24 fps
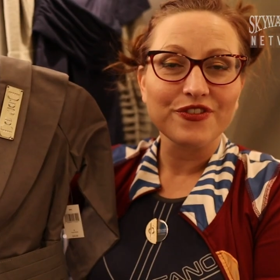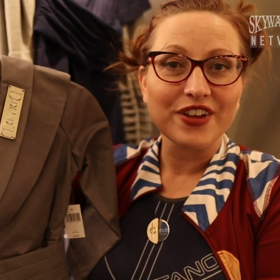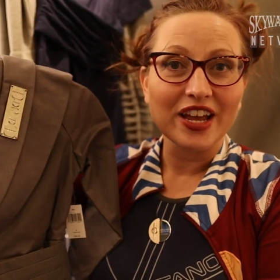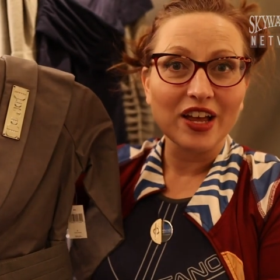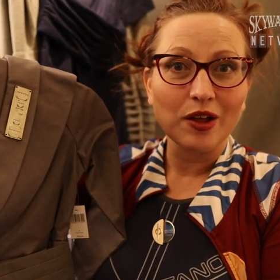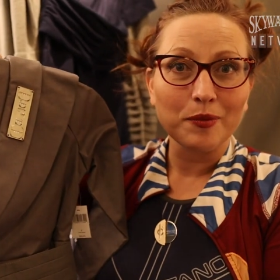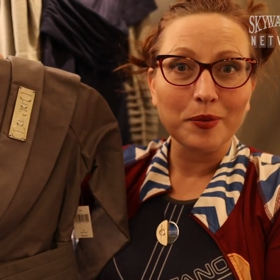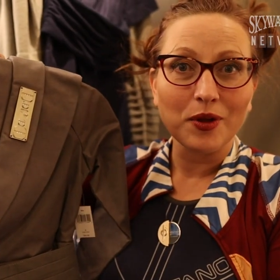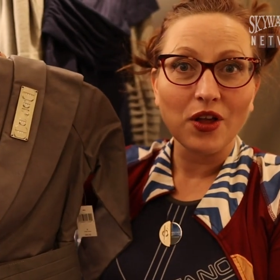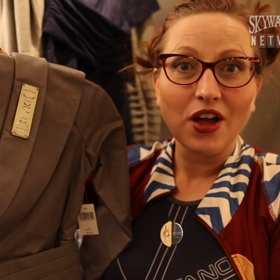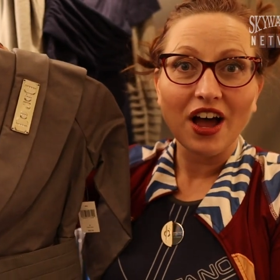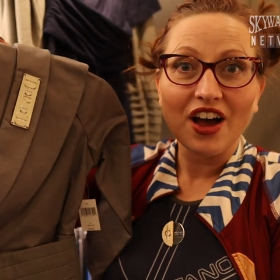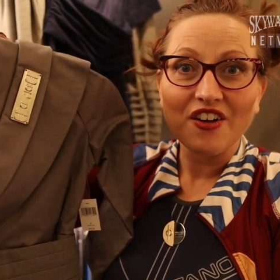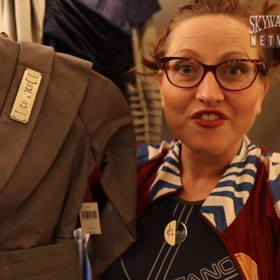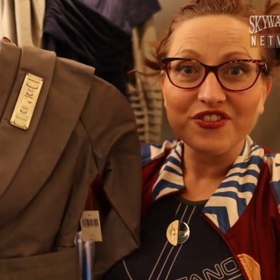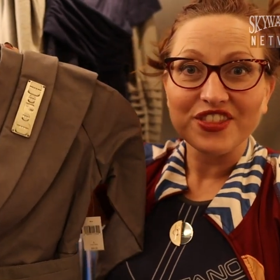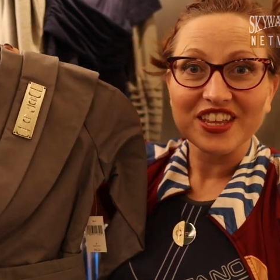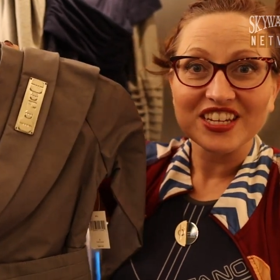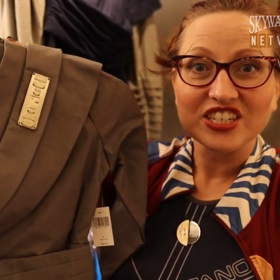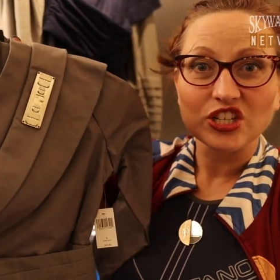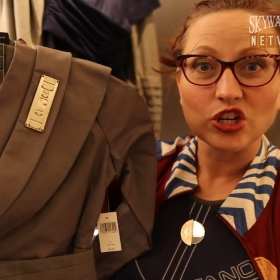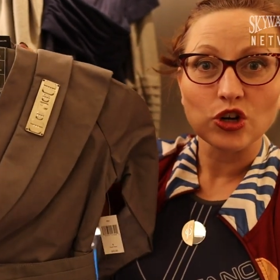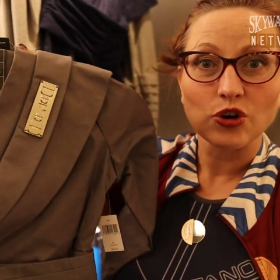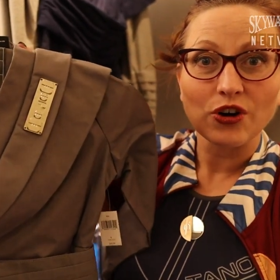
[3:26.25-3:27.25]
available of
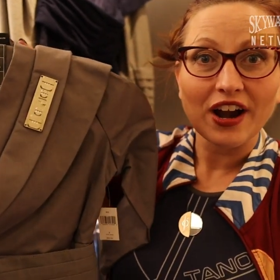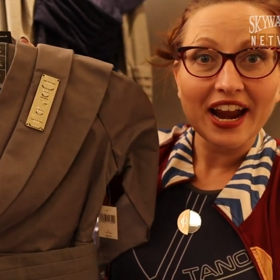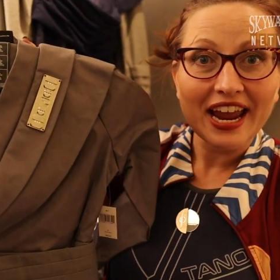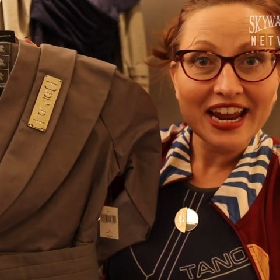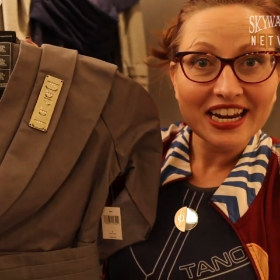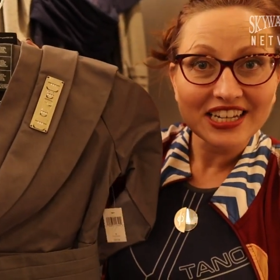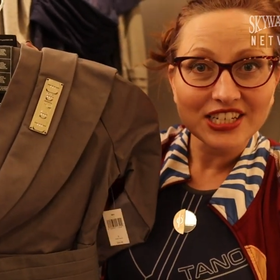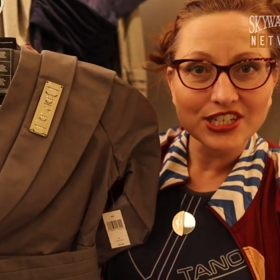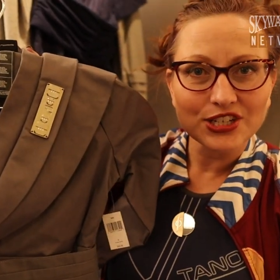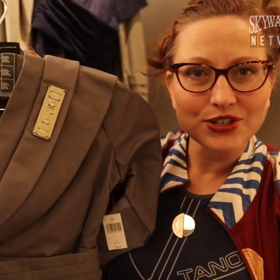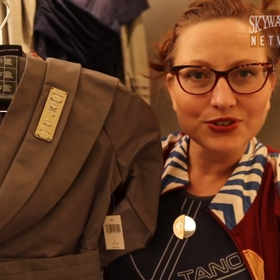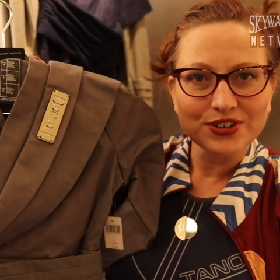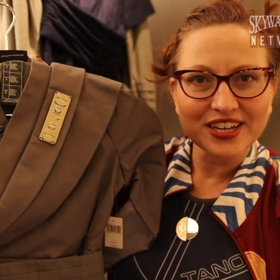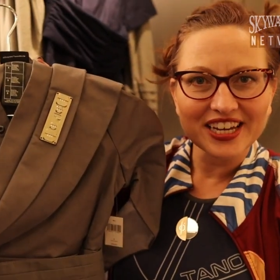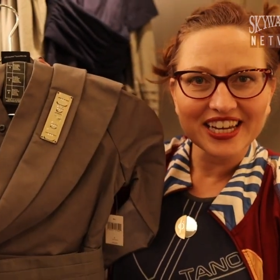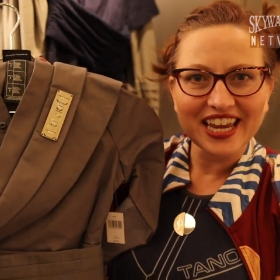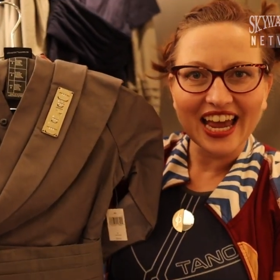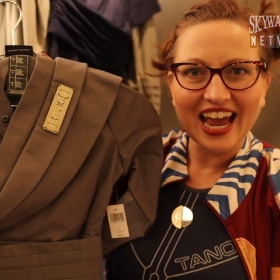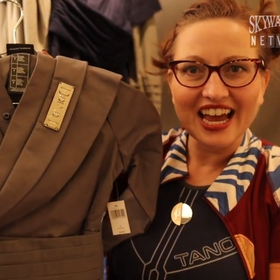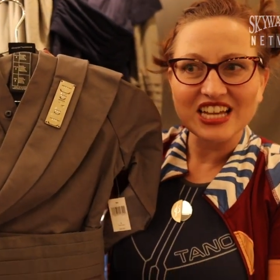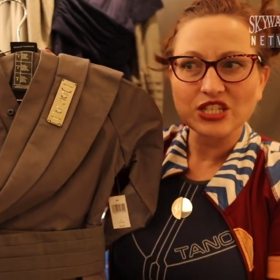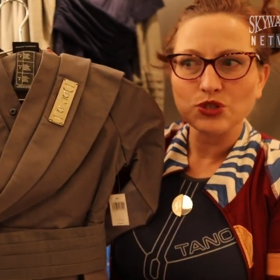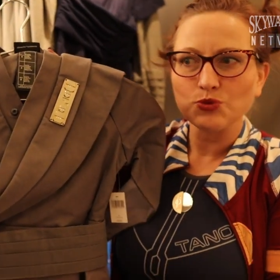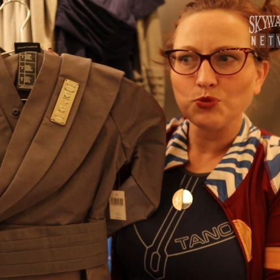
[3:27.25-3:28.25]
this gray tunic
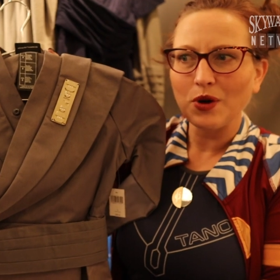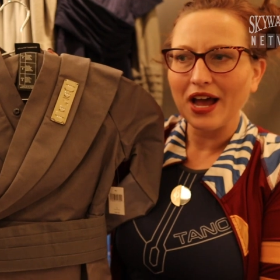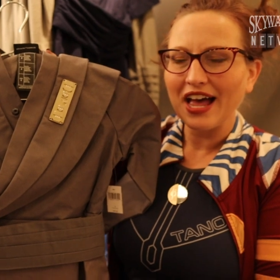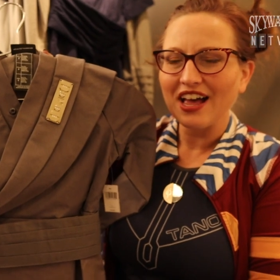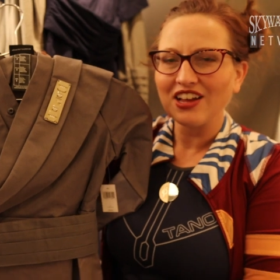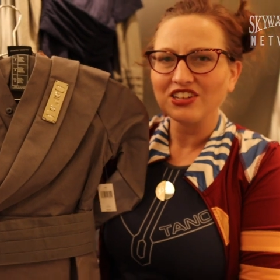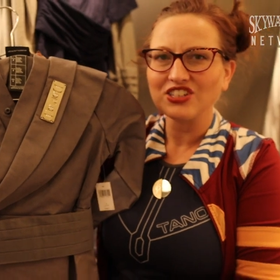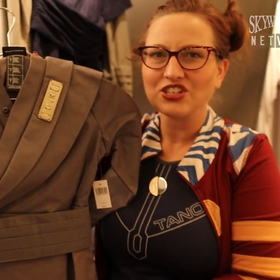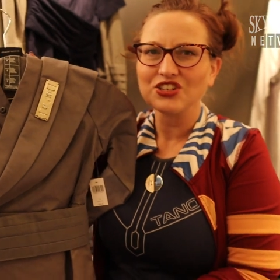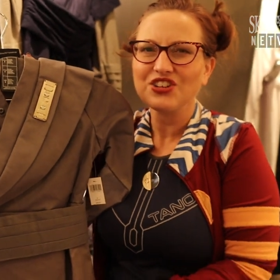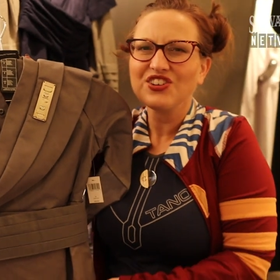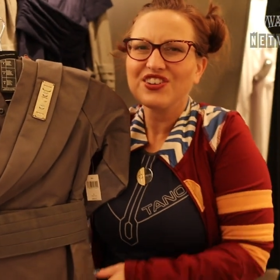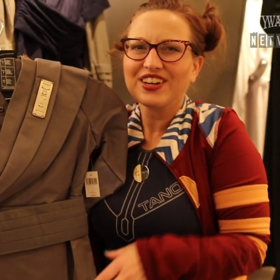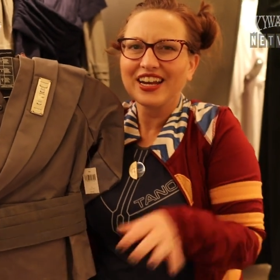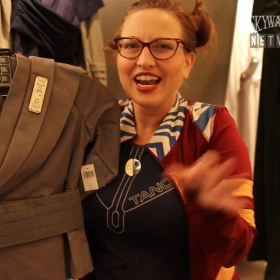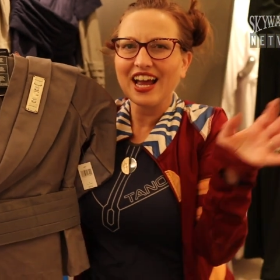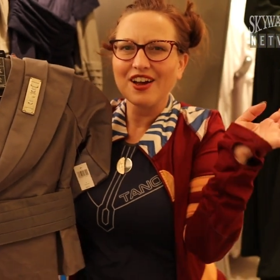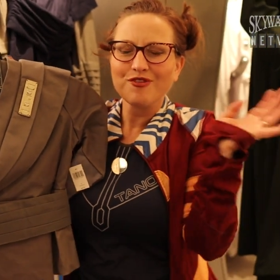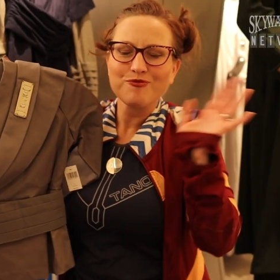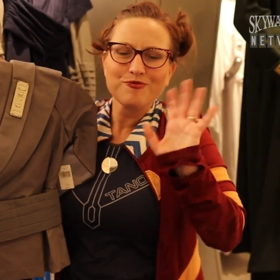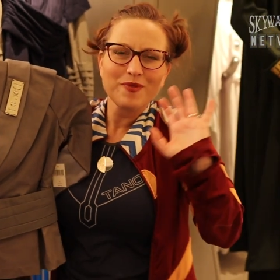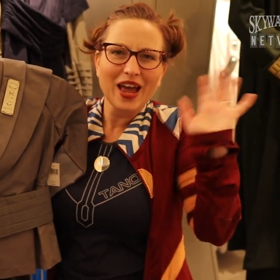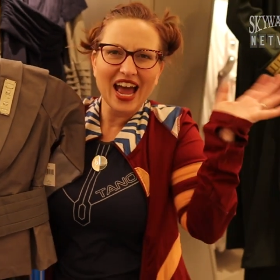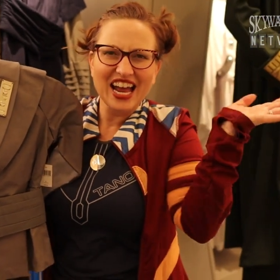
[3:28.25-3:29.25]
as well, so you can
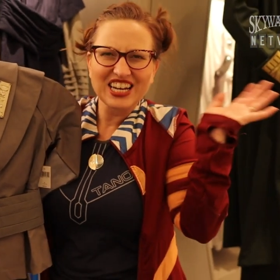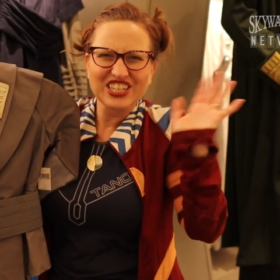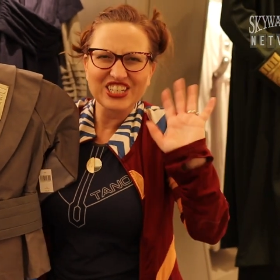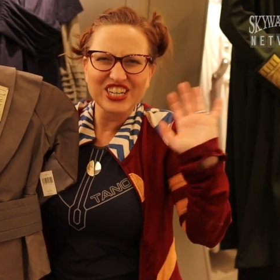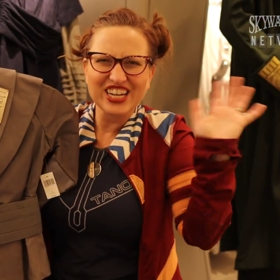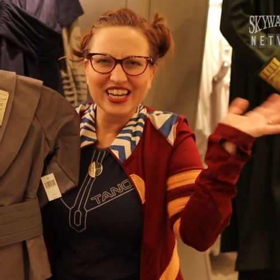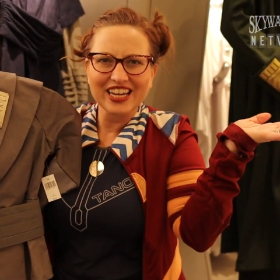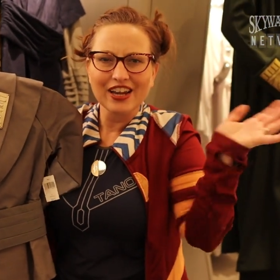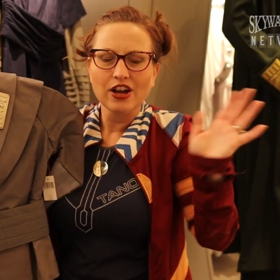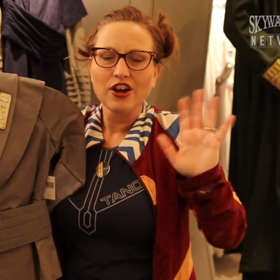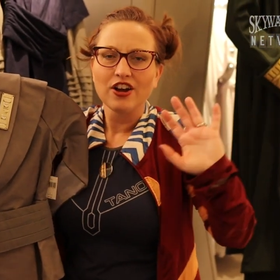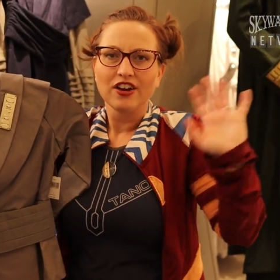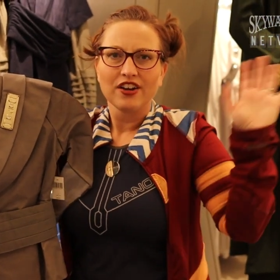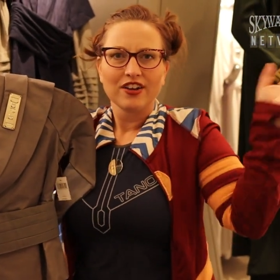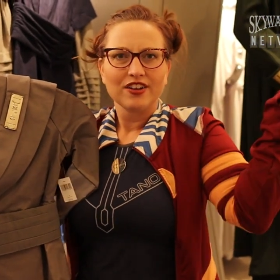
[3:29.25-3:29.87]
have matching,